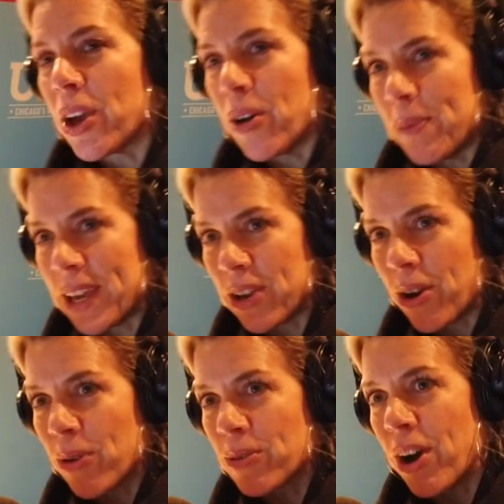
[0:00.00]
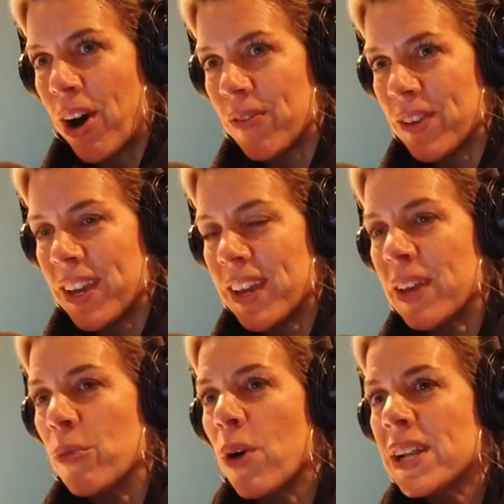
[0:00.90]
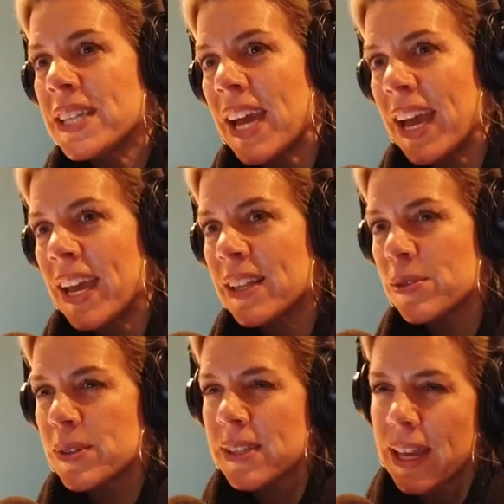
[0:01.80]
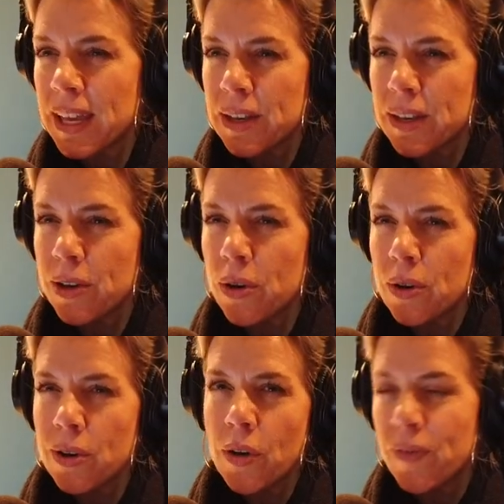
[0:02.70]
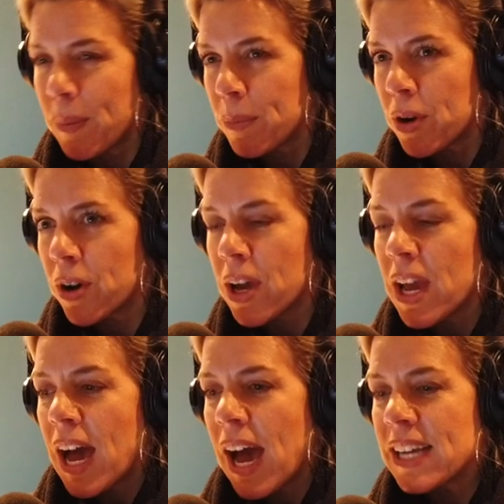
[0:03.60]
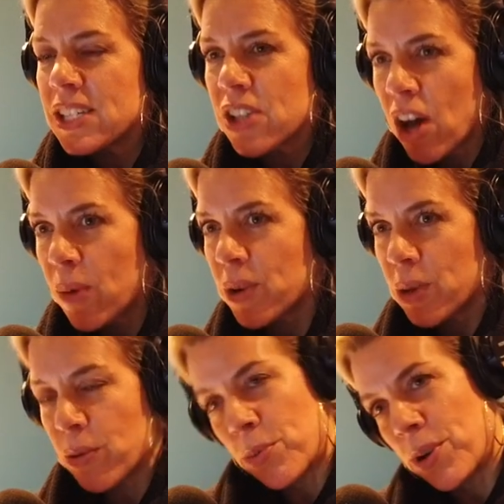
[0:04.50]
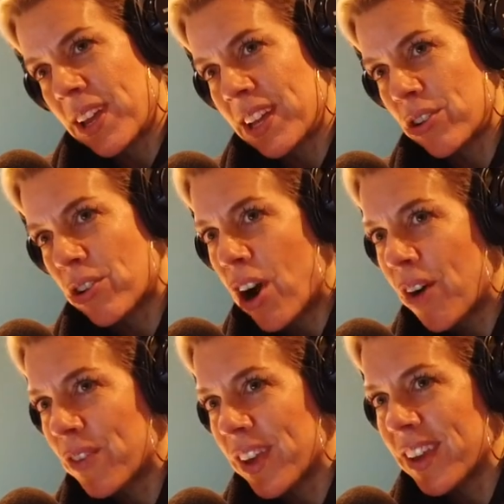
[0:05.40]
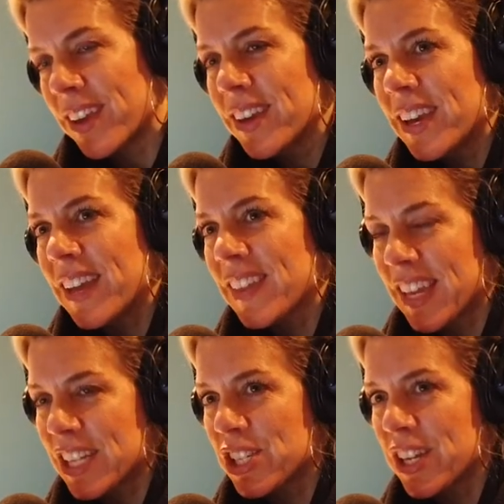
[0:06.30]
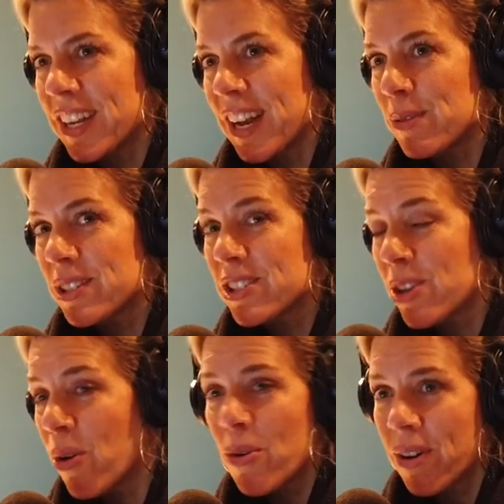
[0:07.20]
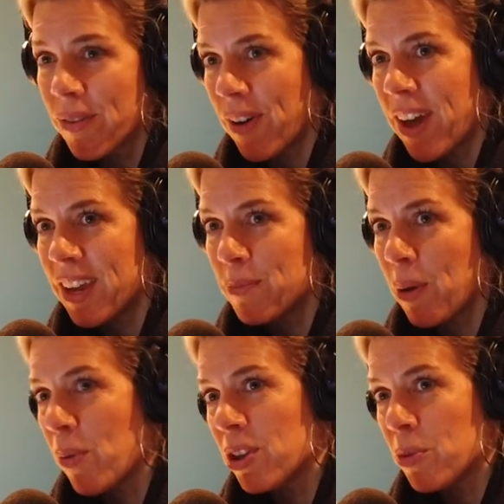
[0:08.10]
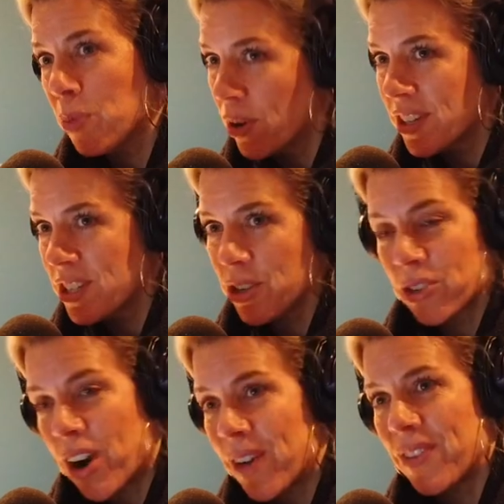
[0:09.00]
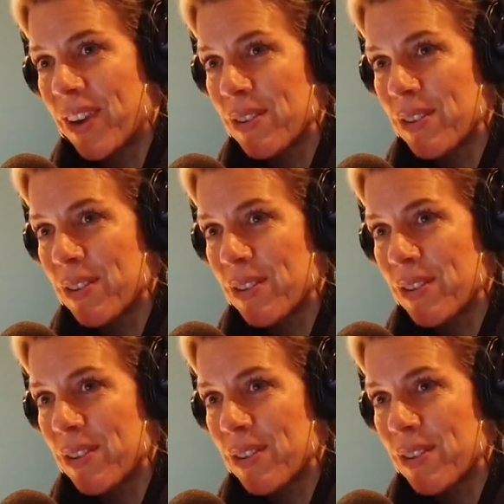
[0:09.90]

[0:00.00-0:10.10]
would go and make your own coffee. And right. One day, this was like in November, uh-huh. I saw what you were putting in your coffee in the kitchen. And I was so horrified by what you put into your coffee